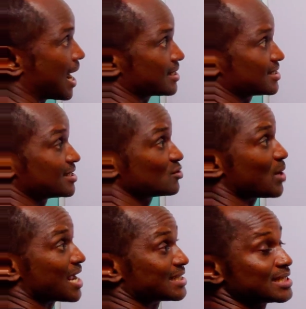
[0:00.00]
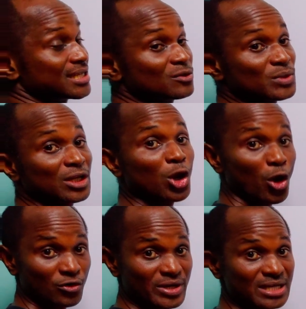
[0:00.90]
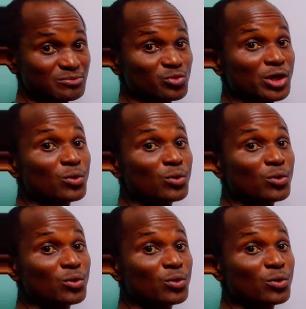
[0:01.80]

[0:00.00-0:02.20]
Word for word: And since we are dealing with logarithms,